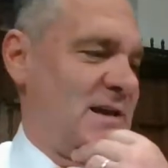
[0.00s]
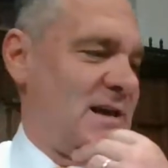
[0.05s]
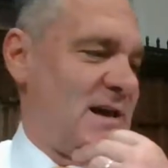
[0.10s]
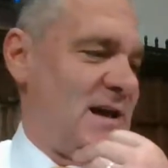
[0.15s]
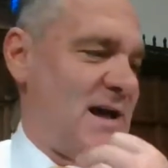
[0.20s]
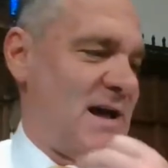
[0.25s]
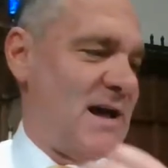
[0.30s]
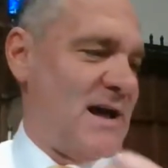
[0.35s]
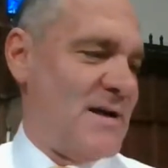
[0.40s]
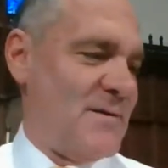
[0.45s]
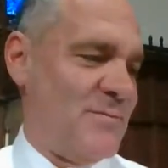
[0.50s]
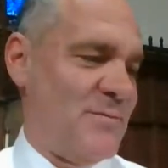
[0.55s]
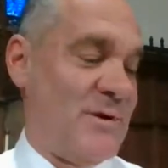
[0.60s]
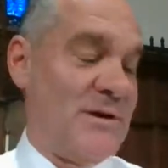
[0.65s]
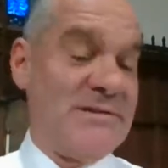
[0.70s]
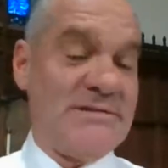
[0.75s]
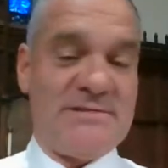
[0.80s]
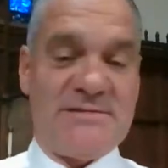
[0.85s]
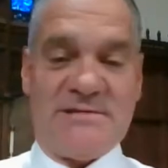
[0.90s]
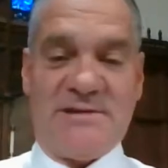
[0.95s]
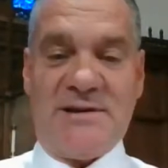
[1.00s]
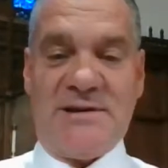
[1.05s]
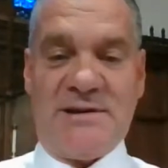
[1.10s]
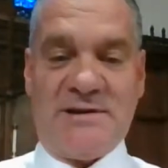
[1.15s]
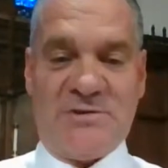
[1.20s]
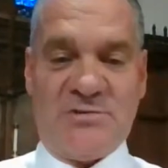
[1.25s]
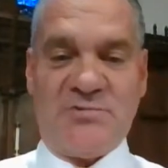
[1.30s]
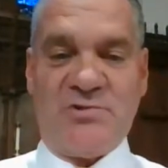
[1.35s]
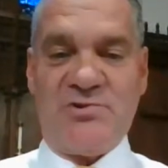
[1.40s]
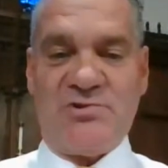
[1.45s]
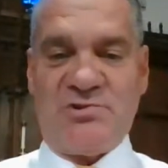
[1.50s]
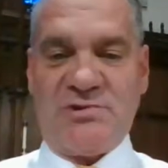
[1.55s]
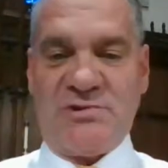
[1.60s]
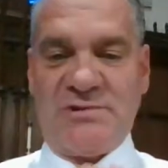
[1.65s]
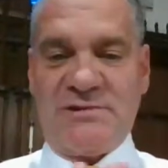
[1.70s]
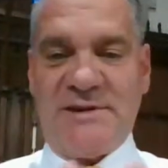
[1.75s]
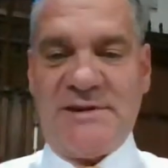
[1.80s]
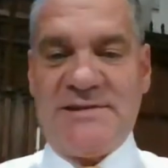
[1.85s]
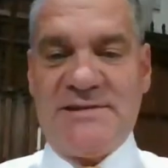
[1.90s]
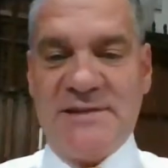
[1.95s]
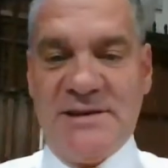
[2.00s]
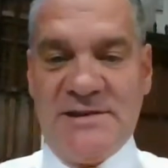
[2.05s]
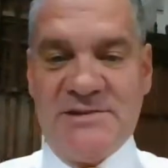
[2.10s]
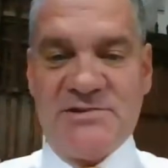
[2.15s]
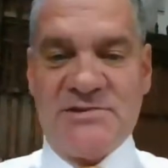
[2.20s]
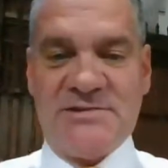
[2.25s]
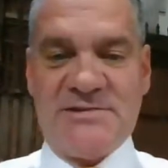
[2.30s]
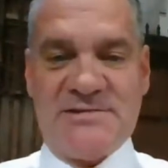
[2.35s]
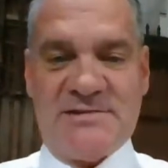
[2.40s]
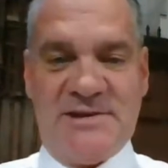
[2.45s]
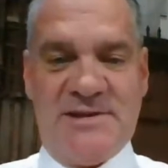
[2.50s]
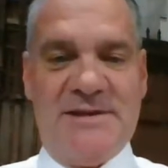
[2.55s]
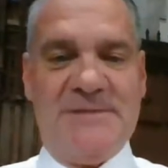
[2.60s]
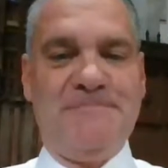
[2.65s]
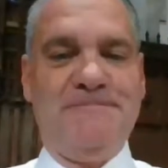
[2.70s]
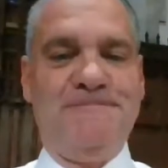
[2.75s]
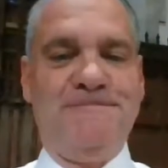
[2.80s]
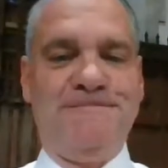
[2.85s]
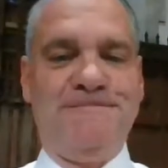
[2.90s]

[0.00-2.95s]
was a crucial contingency